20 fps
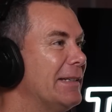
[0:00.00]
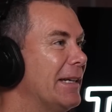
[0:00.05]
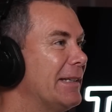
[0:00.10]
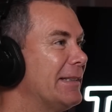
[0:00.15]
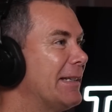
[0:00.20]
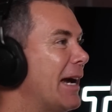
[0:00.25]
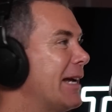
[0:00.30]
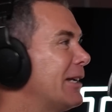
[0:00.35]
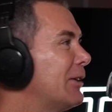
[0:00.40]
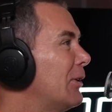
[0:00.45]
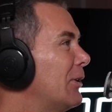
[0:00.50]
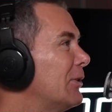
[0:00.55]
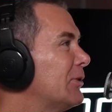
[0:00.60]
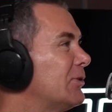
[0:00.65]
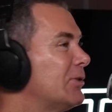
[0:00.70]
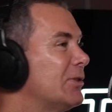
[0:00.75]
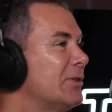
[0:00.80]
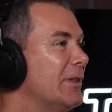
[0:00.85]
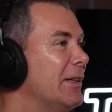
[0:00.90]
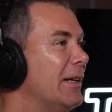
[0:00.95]
Nick
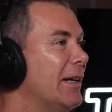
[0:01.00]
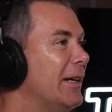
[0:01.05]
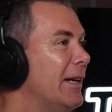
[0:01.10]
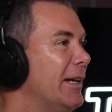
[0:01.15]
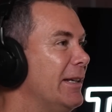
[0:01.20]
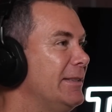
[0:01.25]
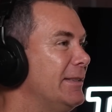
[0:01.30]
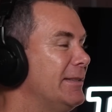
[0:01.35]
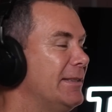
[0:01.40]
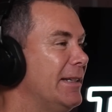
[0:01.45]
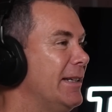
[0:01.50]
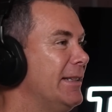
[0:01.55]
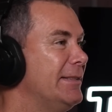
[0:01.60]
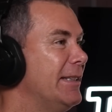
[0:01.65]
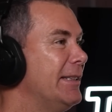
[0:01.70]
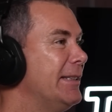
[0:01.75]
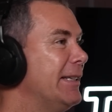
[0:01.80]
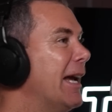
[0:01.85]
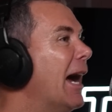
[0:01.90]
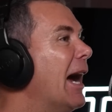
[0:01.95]
Daicos. He's
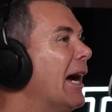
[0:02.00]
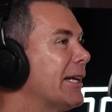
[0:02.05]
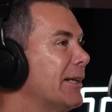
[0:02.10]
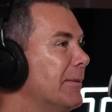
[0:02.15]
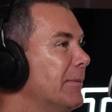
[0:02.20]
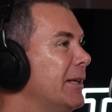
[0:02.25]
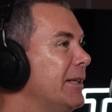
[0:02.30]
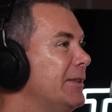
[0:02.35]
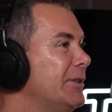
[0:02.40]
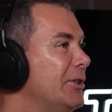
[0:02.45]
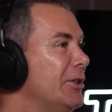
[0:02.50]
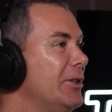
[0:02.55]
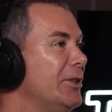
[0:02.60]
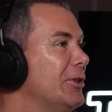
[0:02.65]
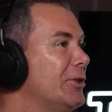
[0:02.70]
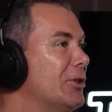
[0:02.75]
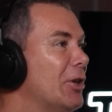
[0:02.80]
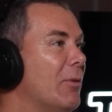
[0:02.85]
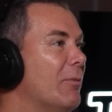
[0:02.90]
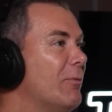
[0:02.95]
in the argument. He's in
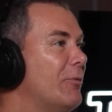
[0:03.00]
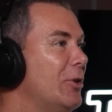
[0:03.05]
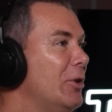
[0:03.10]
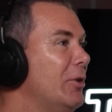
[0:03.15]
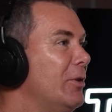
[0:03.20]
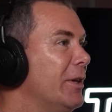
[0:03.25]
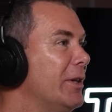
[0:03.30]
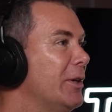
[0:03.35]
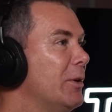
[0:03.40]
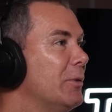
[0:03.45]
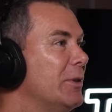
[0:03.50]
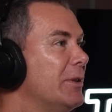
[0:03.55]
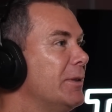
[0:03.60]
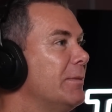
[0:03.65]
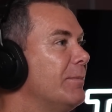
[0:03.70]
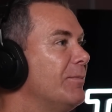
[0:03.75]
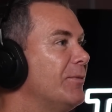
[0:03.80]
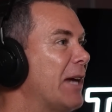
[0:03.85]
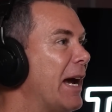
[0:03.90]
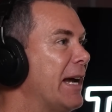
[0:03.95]
your top few that you would
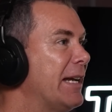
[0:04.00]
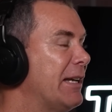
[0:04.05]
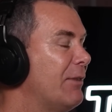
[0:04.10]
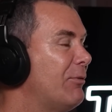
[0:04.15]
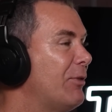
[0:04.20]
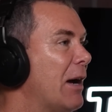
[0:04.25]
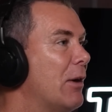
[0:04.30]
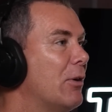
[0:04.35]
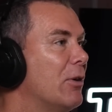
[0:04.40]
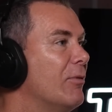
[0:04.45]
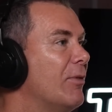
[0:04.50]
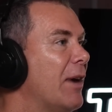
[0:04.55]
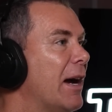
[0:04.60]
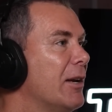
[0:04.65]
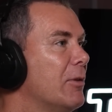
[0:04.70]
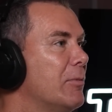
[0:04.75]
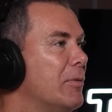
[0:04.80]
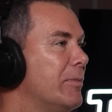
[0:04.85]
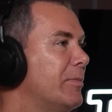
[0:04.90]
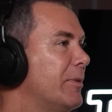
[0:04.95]
take if they were
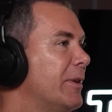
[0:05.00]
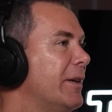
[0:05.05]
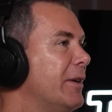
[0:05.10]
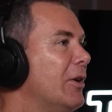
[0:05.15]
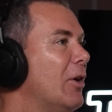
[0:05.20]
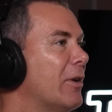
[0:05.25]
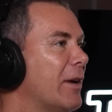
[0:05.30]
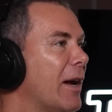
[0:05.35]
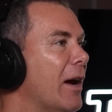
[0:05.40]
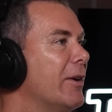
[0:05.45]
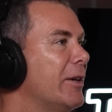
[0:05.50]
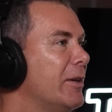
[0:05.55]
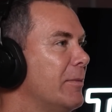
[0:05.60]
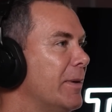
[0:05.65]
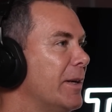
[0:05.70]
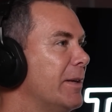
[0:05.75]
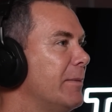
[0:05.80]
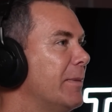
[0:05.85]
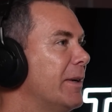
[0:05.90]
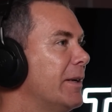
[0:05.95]
available, but they're not going to
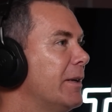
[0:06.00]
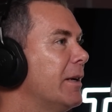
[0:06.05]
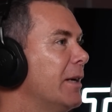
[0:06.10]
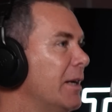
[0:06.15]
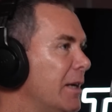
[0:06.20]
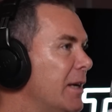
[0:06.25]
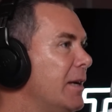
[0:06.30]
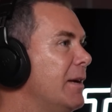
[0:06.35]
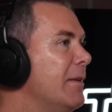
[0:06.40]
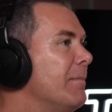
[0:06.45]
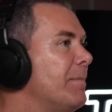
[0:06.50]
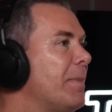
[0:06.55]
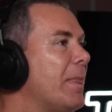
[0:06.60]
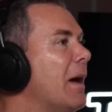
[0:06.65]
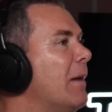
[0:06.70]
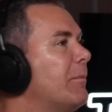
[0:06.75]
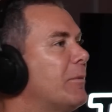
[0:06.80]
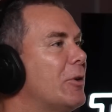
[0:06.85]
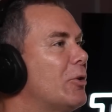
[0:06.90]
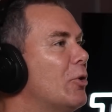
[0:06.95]
be. But
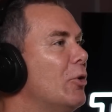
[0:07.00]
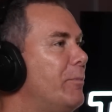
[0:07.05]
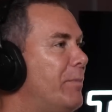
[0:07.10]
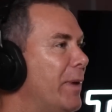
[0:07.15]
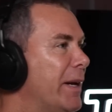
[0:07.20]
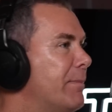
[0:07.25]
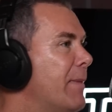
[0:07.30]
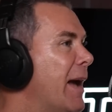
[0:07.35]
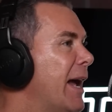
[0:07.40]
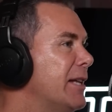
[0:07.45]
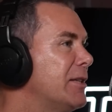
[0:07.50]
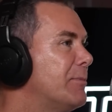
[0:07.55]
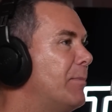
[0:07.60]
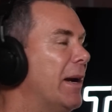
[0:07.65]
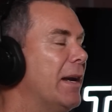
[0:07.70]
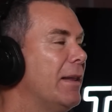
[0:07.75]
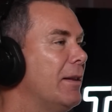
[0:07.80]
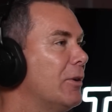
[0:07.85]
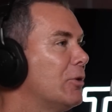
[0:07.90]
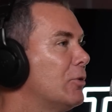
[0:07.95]
a good big man's
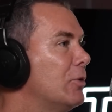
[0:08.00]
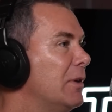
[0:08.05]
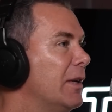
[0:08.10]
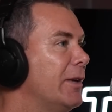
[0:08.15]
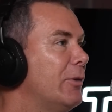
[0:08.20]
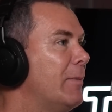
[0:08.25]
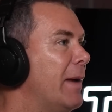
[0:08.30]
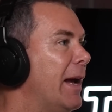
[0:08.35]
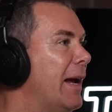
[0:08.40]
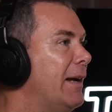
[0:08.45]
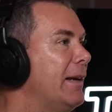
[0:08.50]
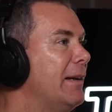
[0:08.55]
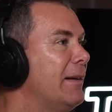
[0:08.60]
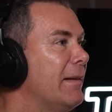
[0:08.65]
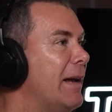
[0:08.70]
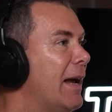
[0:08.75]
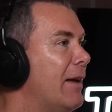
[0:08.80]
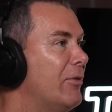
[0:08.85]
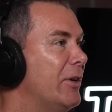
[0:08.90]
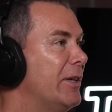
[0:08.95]
better than a good little man
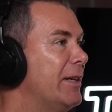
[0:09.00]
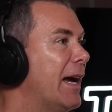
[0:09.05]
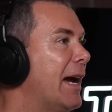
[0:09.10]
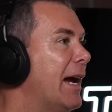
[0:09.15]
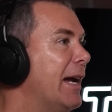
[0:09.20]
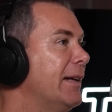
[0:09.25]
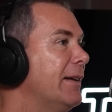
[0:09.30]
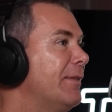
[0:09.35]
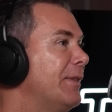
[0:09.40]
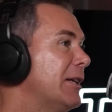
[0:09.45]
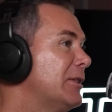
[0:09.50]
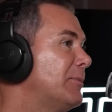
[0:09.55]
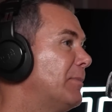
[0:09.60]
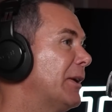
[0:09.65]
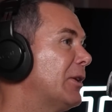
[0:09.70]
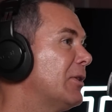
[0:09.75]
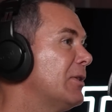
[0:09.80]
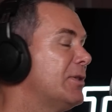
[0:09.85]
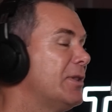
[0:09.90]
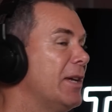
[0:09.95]
every day, and that's
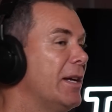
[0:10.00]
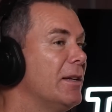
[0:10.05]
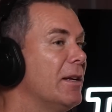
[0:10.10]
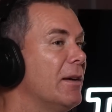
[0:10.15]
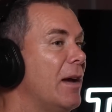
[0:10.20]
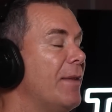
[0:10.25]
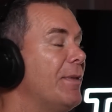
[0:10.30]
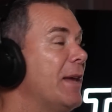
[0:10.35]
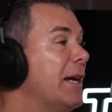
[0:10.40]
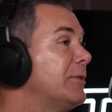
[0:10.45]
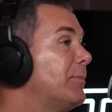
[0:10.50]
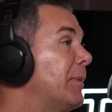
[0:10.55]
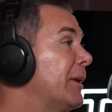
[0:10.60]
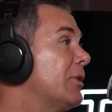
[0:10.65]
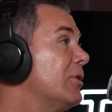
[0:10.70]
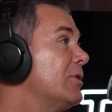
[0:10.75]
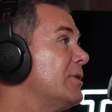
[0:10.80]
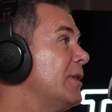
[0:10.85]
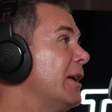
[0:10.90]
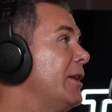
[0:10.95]
because
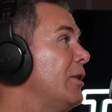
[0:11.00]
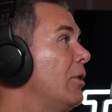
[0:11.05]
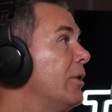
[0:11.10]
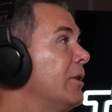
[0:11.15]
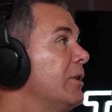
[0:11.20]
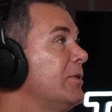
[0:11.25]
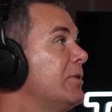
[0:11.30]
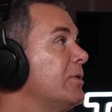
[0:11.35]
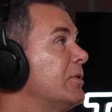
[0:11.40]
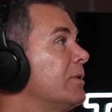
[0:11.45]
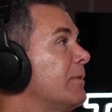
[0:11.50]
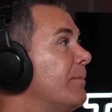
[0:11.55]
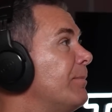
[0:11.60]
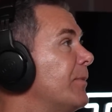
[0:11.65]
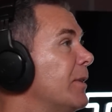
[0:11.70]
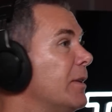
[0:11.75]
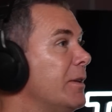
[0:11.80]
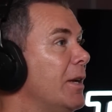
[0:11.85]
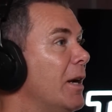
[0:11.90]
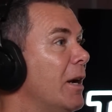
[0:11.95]
they're not as
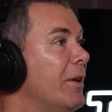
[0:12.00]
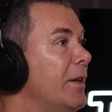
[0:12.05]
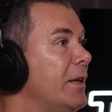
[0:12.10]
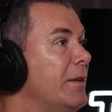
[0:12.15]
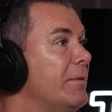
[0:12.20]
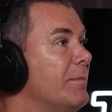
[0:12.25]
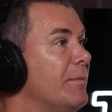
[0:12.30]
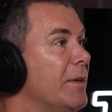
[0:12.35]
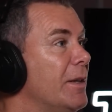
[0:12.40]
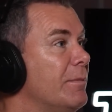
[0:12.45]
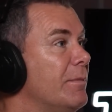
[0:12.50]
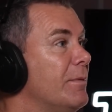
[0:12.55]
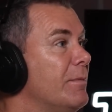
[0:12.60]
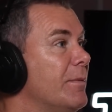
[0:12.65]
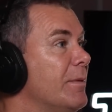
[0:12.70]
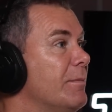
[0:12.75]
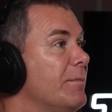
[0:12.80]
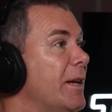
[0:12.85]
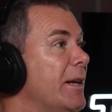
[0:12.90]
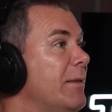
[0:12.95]

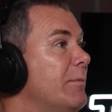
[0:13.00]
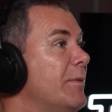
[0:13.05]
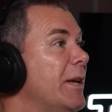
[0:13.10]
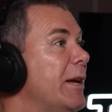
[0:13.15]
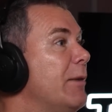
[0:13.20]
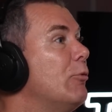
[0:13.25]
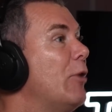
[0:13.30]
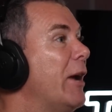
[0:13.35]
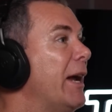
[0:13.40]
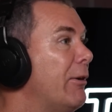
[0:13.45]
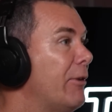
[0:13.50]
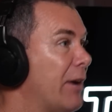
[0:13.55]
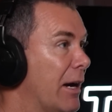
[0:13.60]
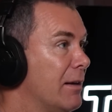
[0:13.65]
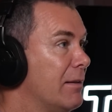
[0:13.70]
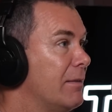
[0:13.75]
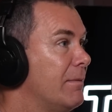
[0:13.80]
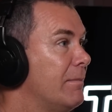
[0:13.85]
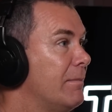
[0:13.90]
they're rarer.